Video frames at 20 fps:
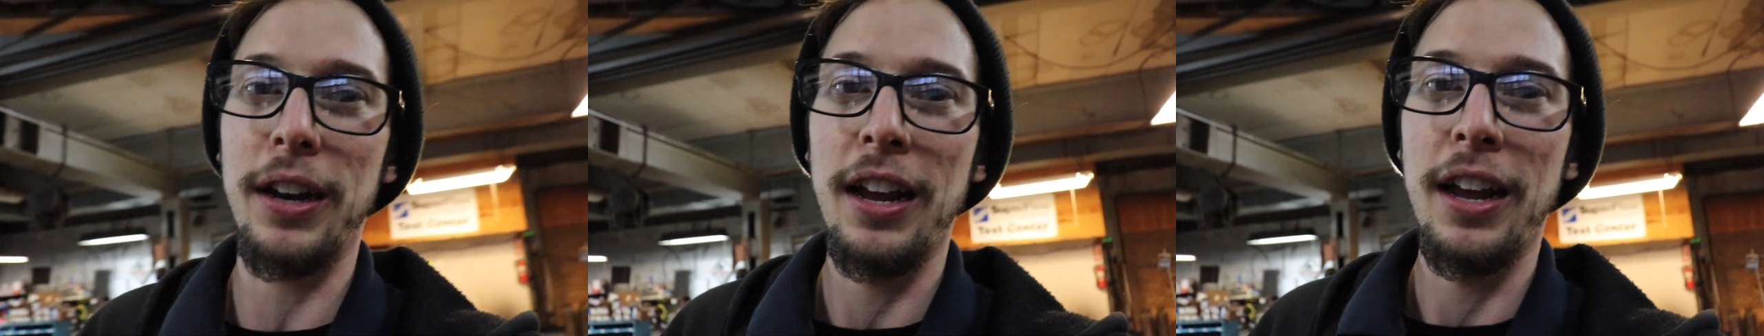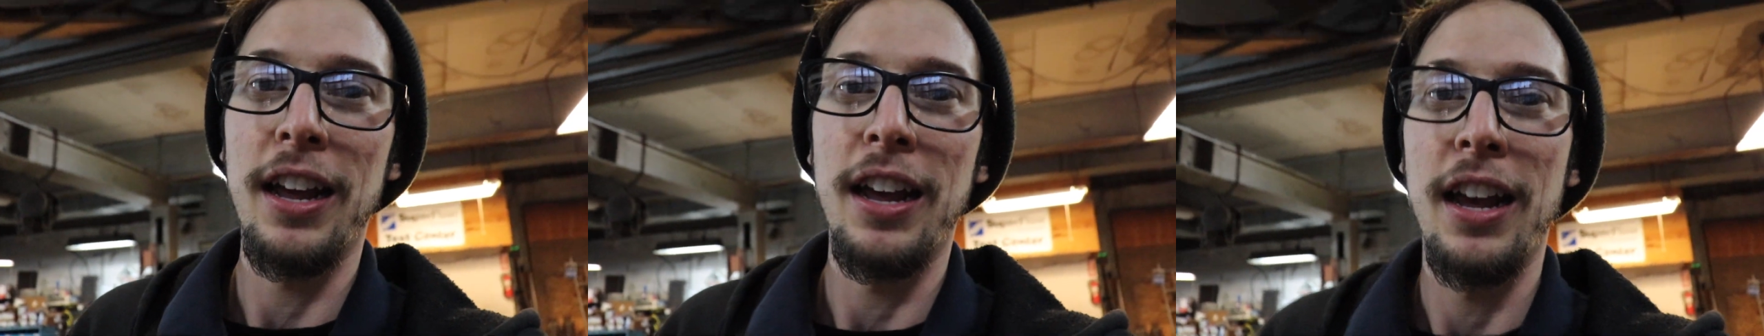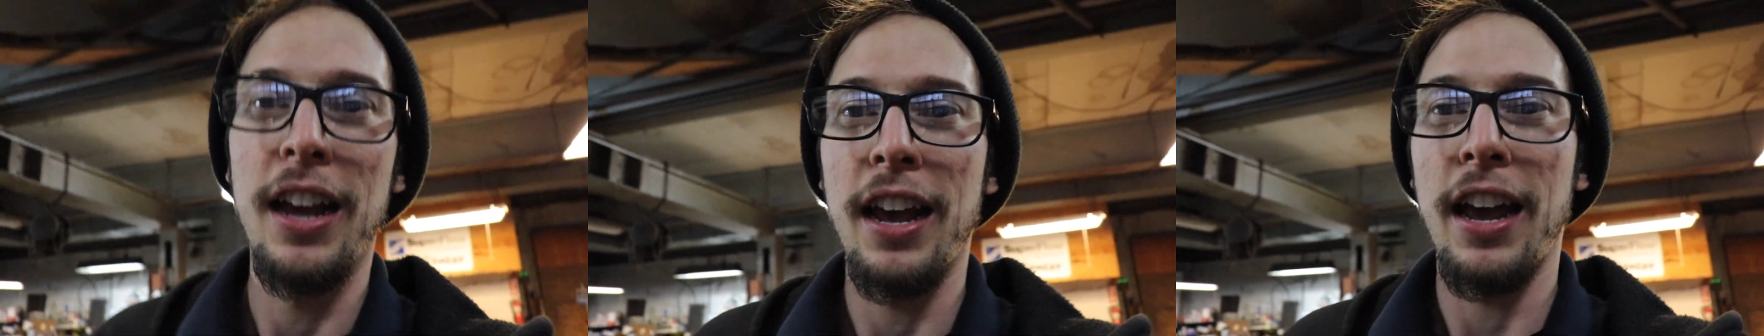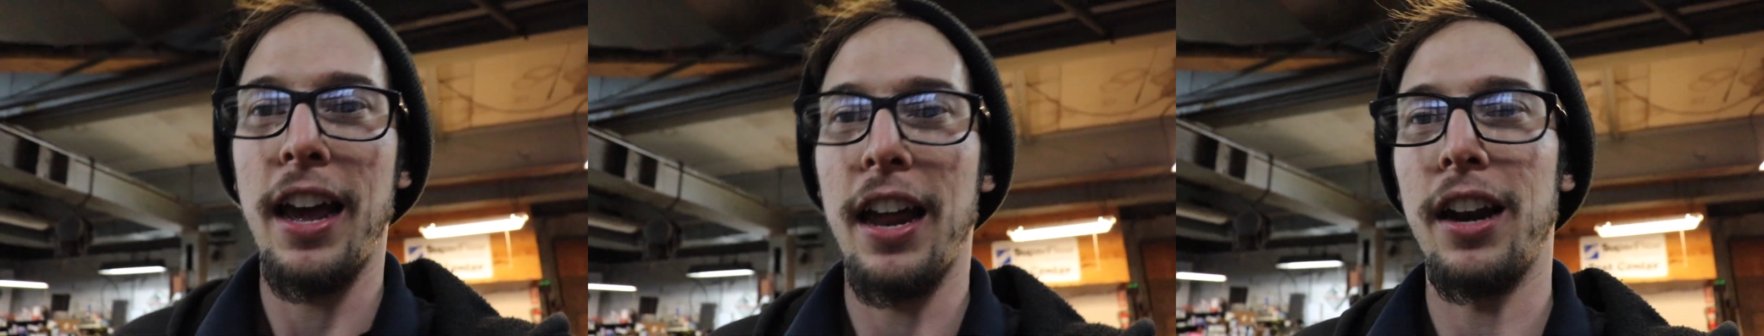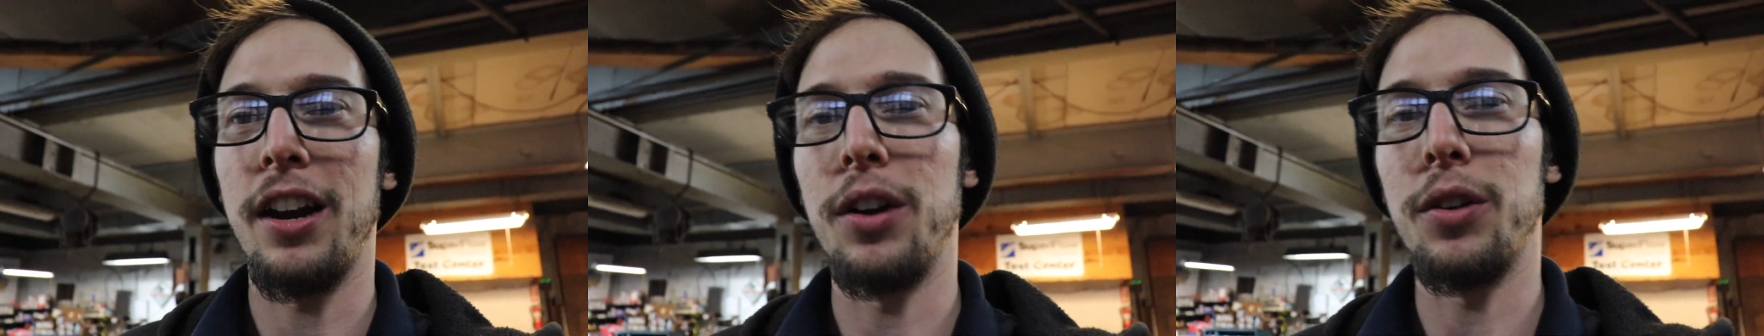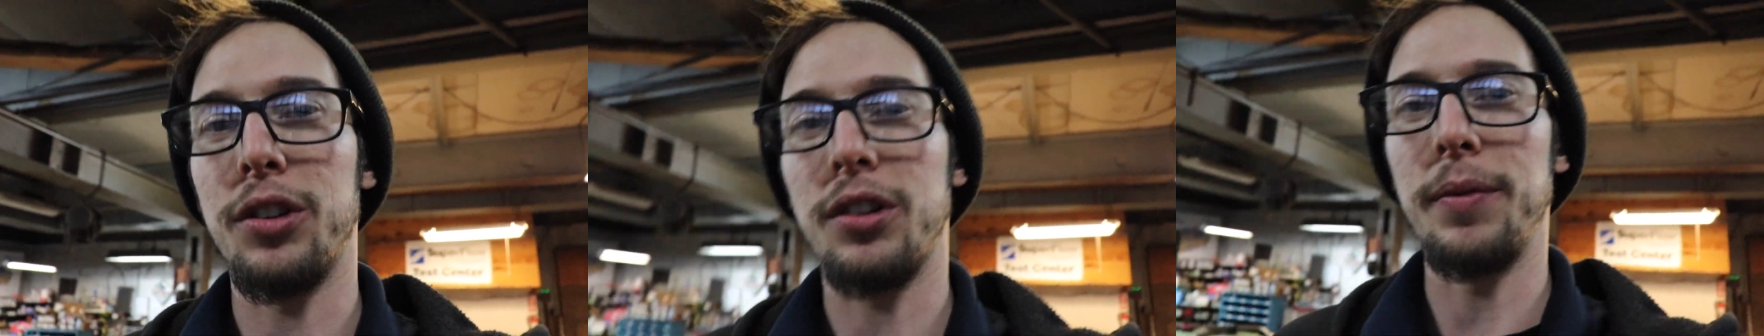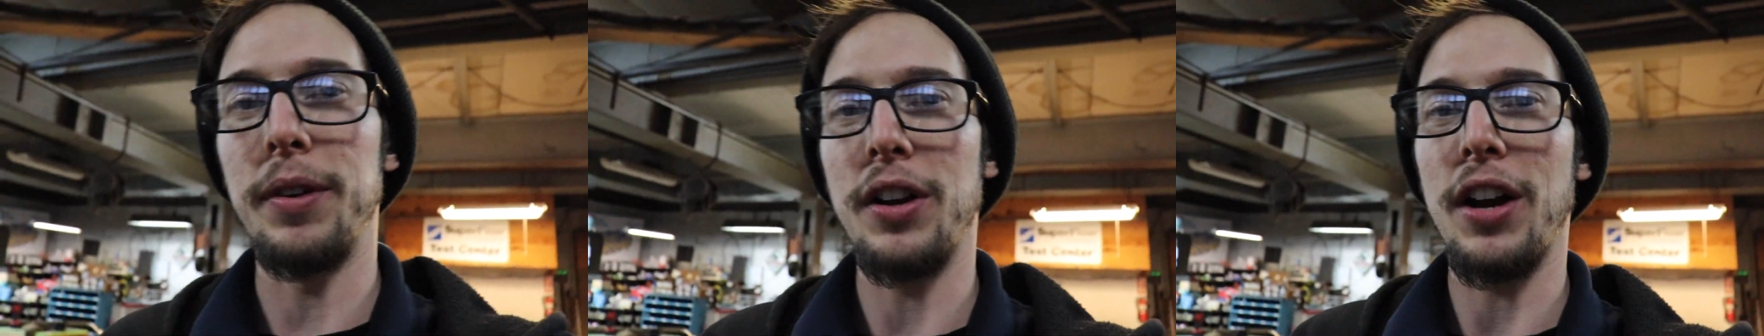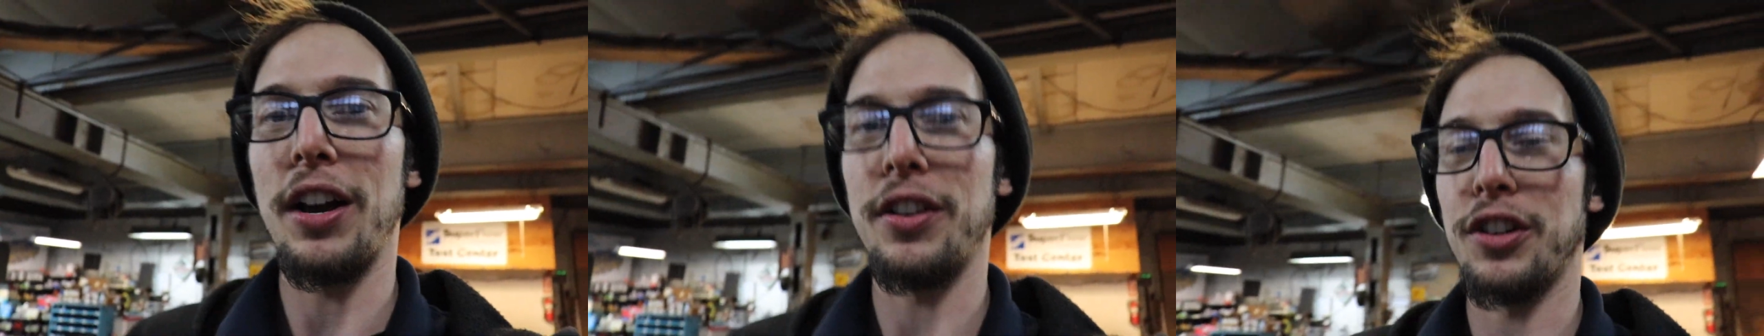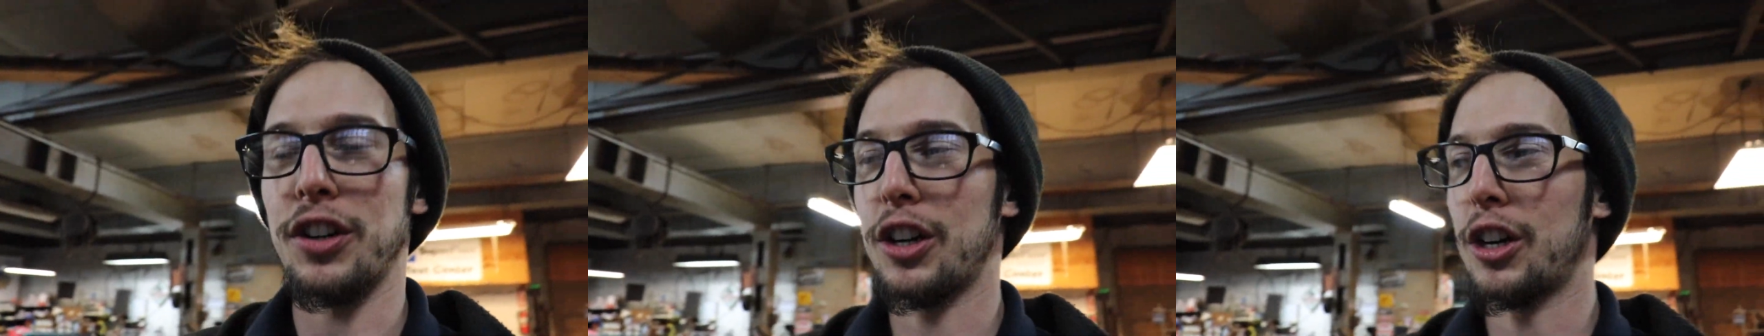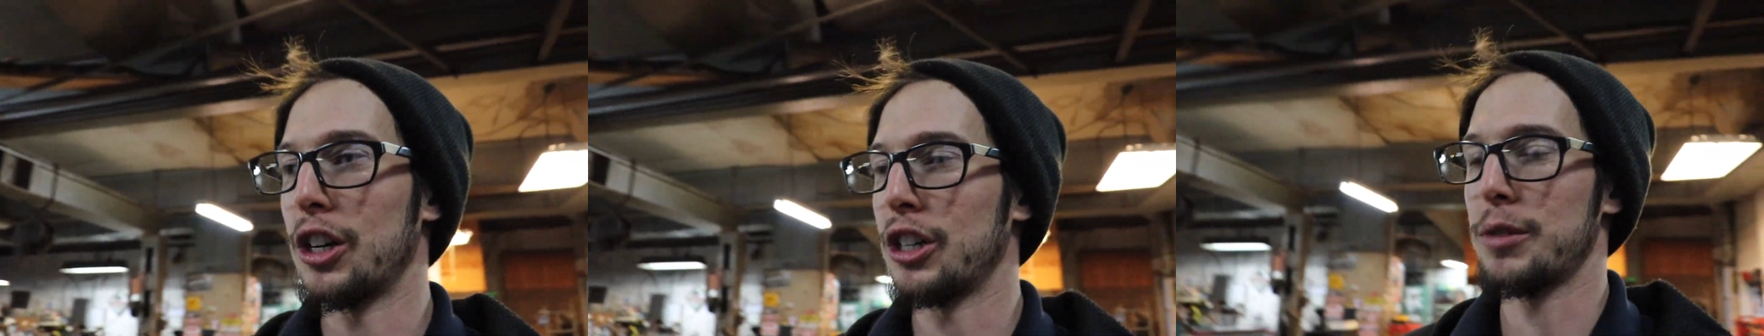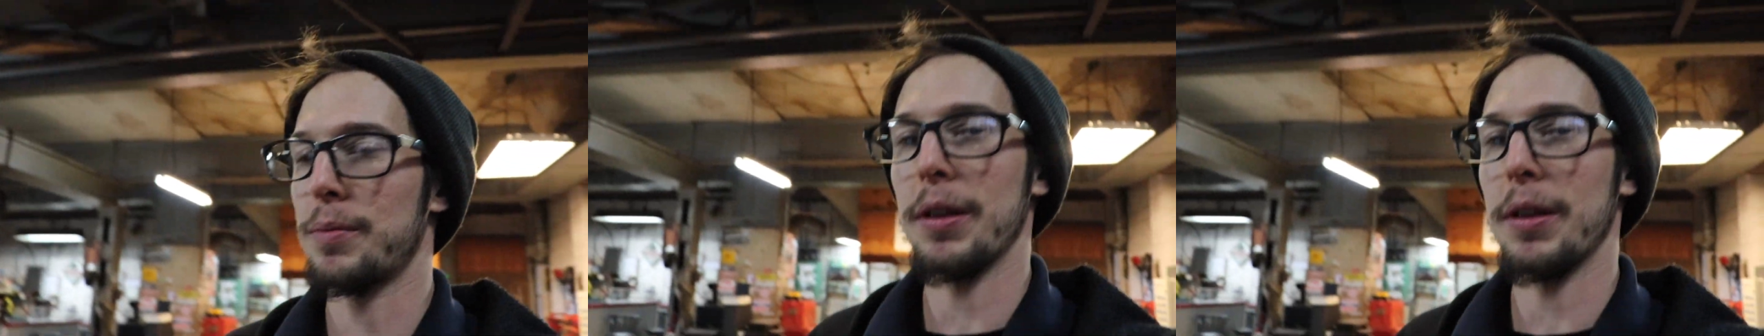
and I know some of you guys are curious